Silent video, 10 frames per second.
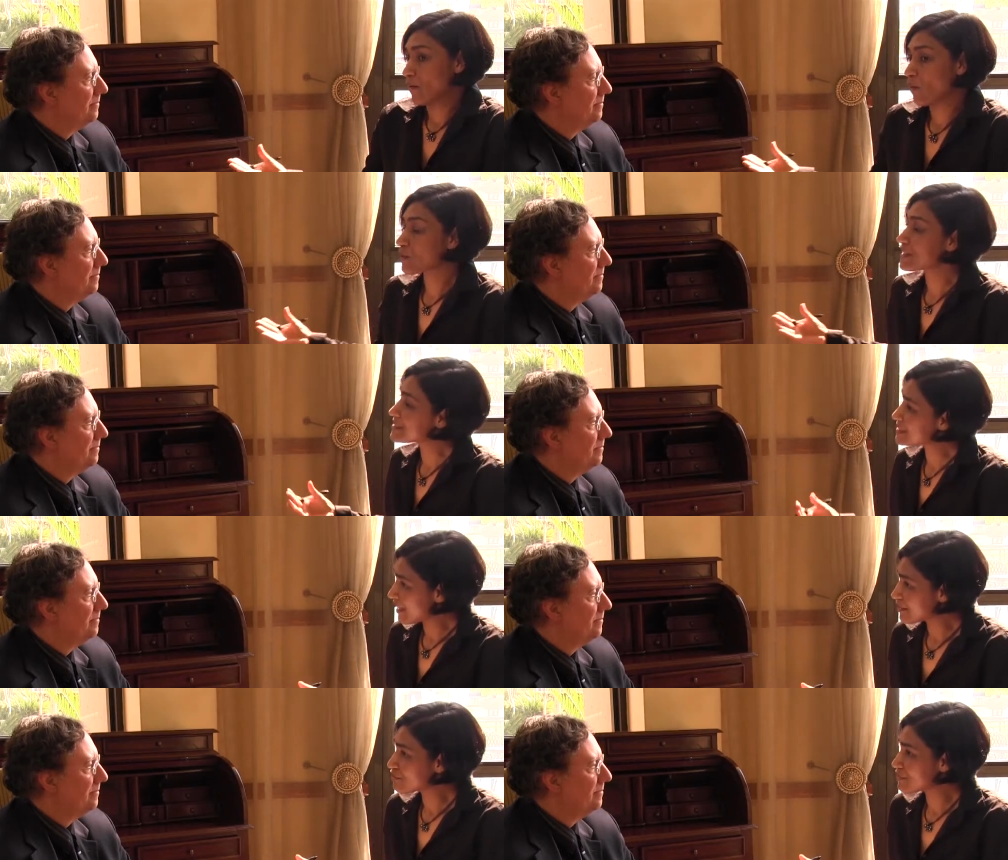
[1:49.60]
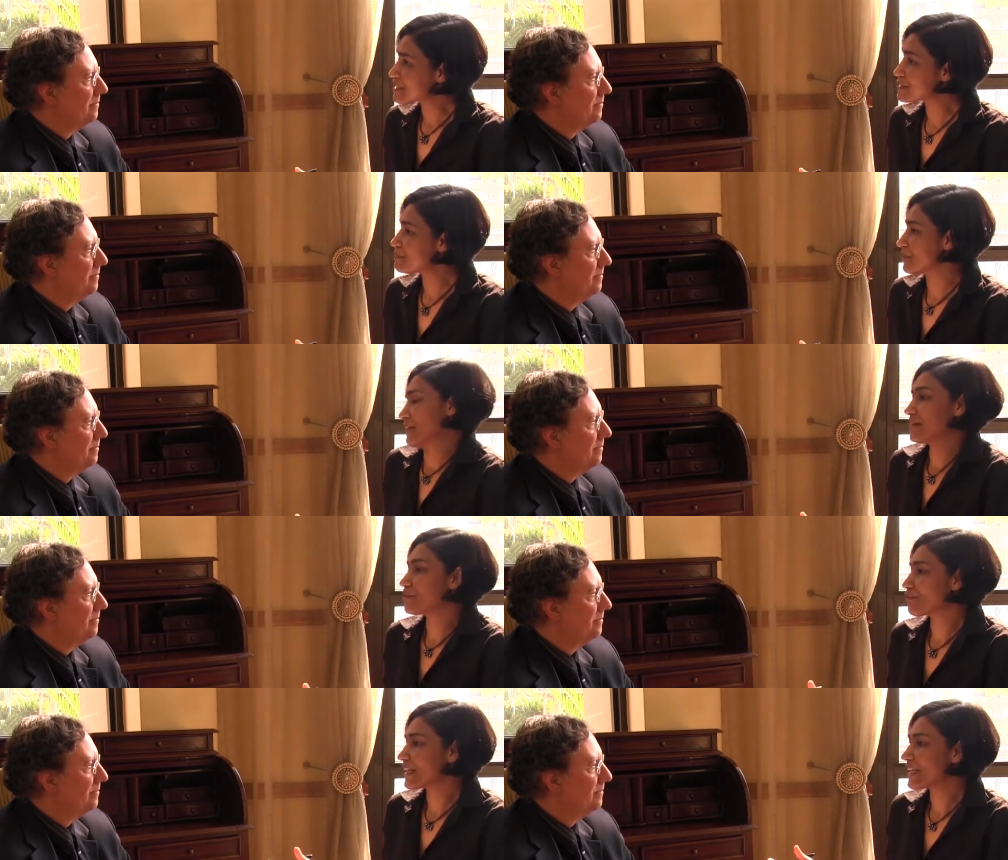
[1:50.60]
Speaker 1: all these countries
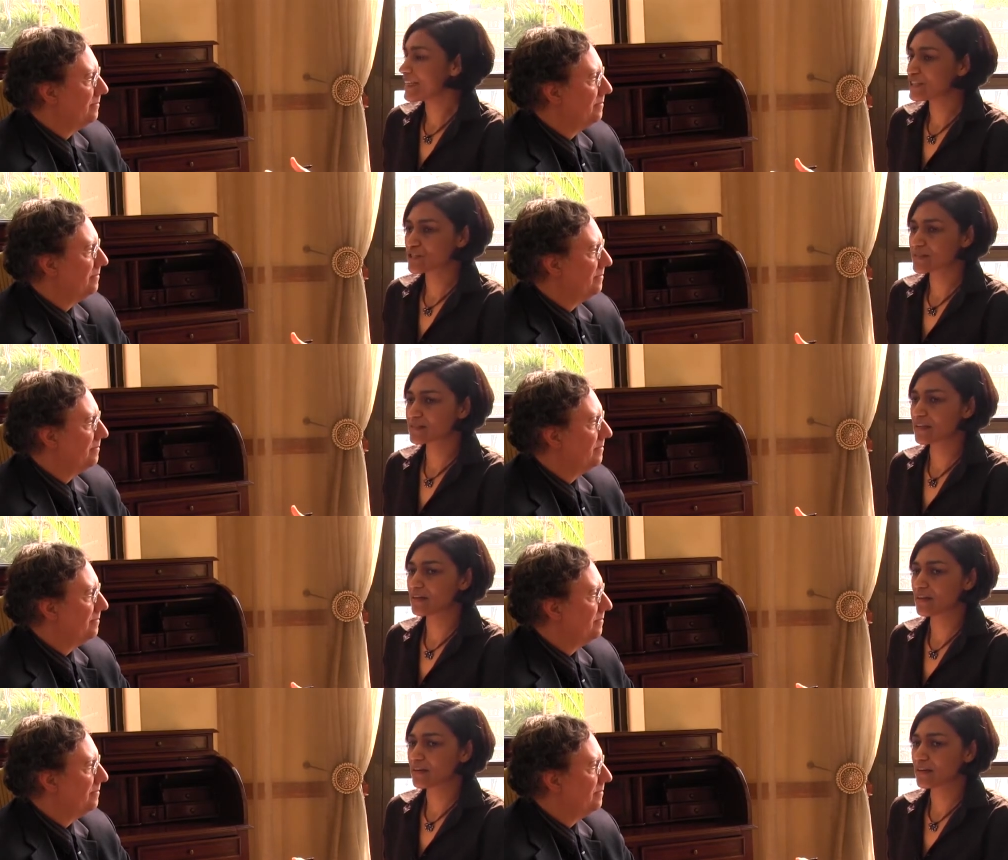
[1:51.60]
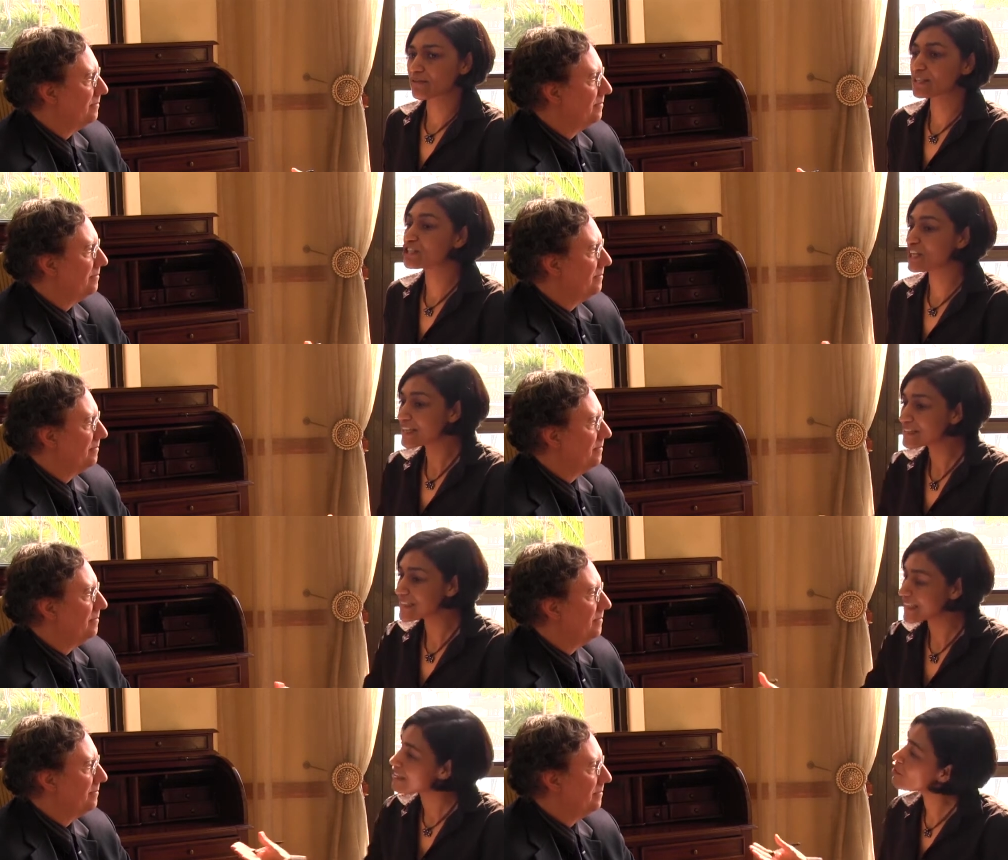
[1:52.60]
really just uh,
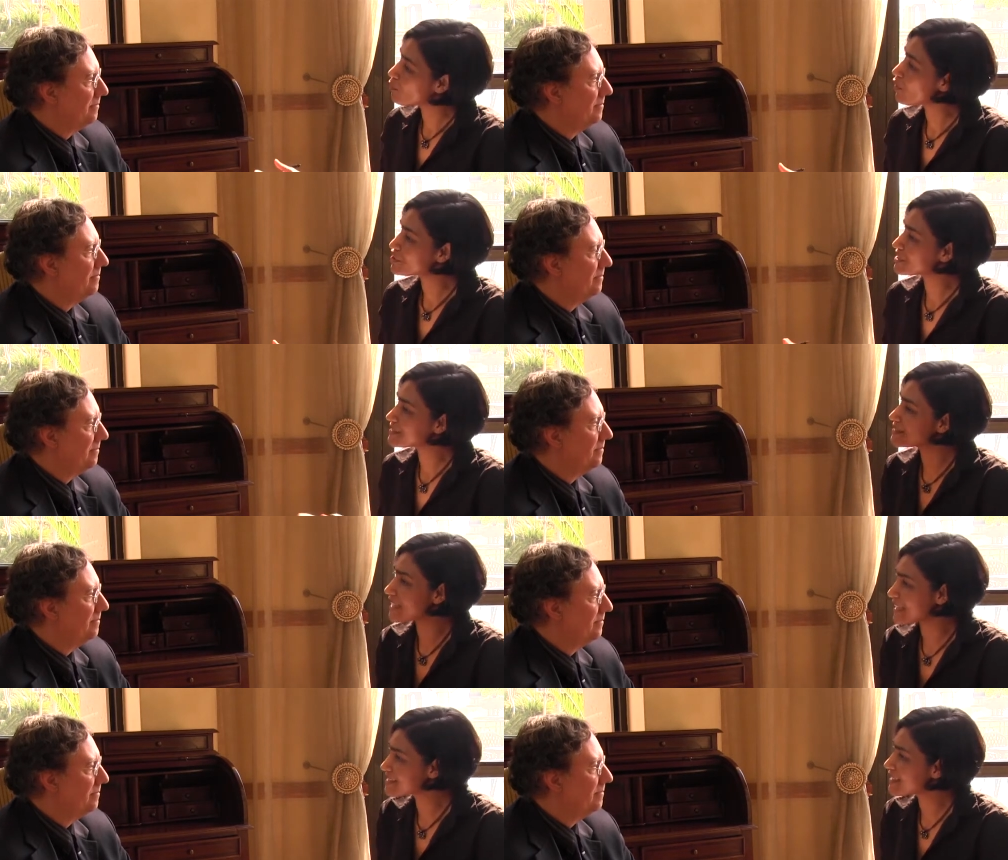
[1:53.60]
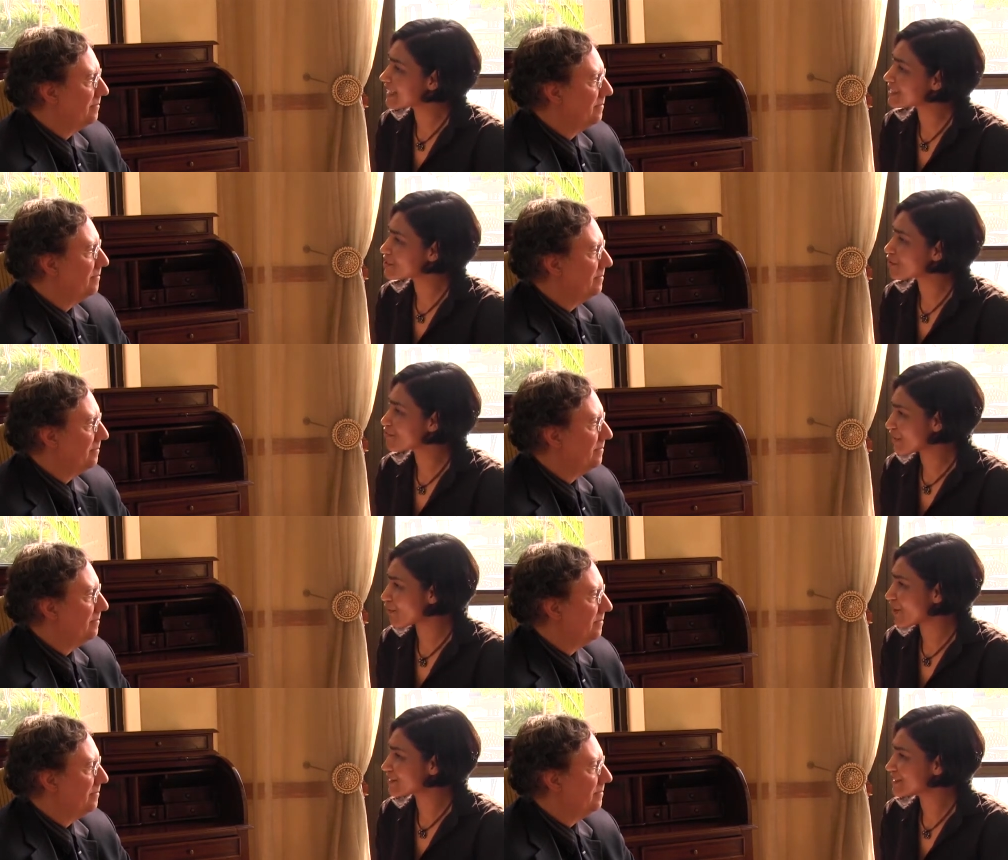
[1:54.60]
rejecting Washington's isolation of
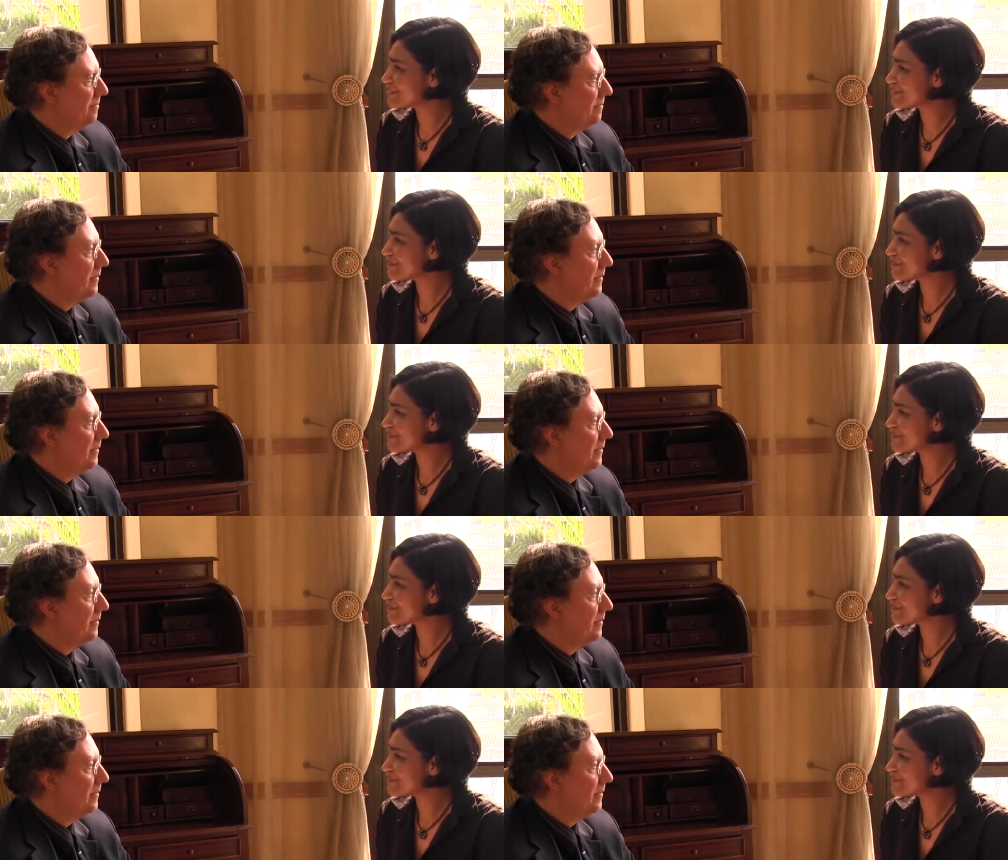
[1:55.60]
Iran?